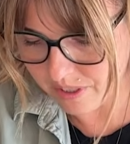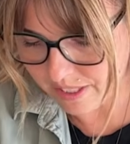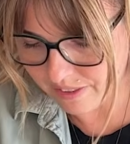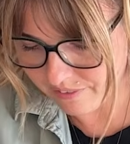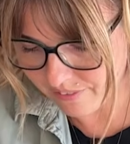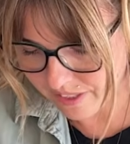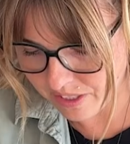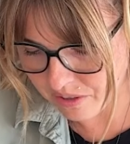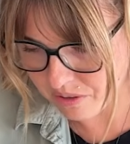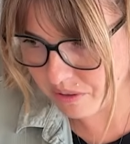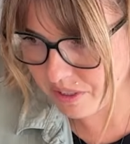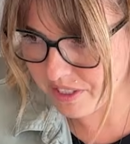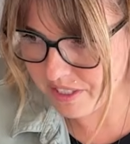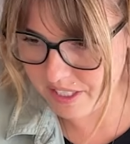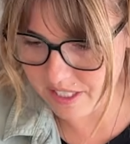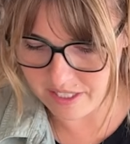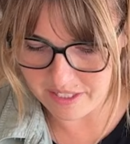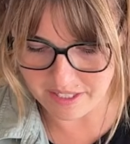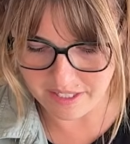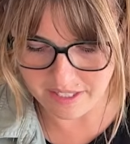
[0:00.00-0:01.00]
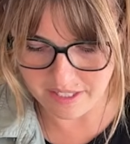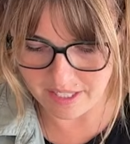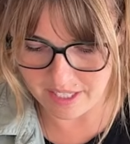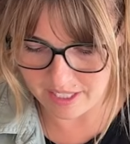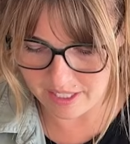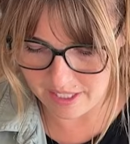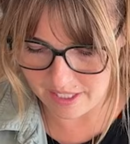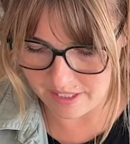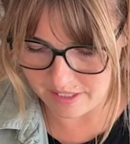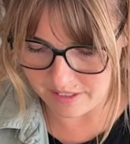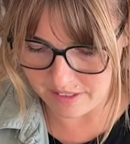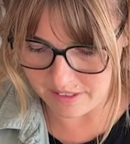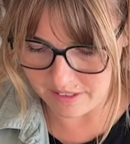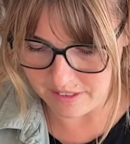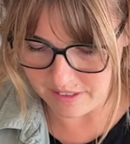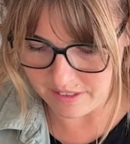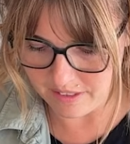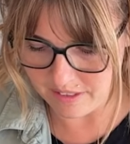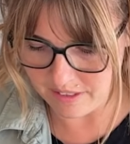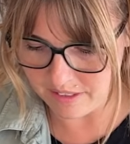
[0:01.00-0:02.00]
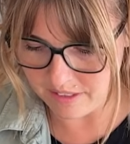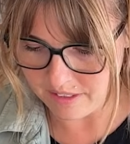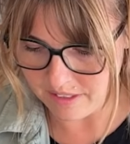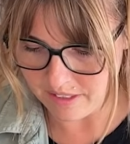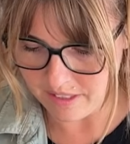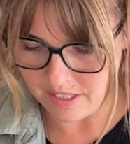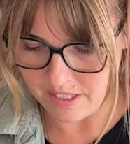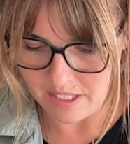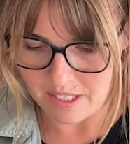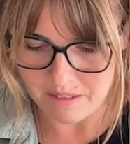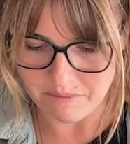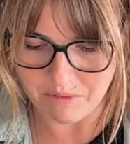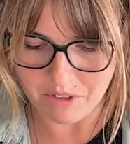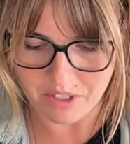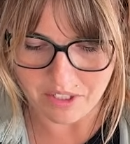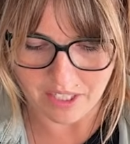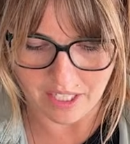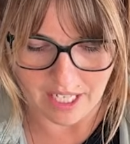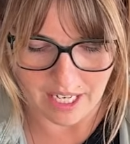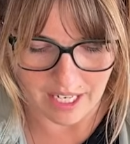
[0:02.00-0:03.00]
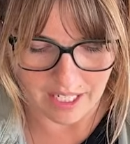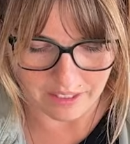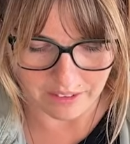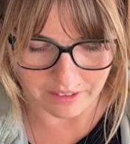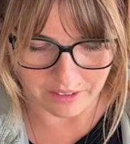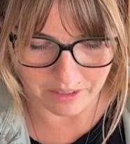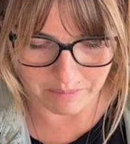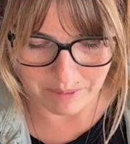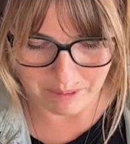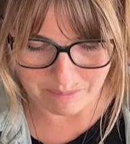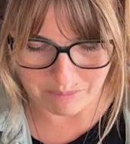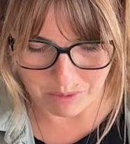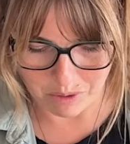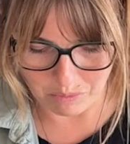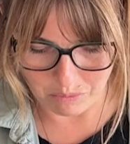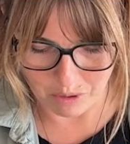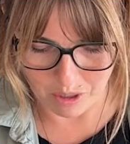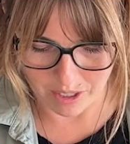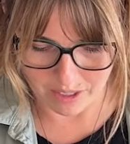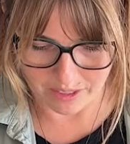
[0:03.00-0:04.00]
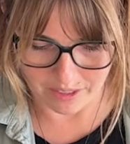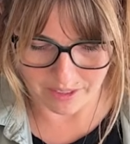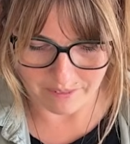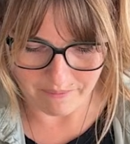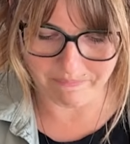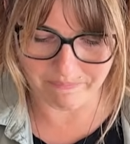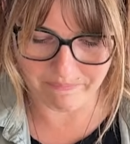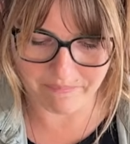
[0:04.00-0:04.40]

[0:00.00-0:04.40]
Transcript: If I notice that it's sticking, I'm just gonna add a little bit more water.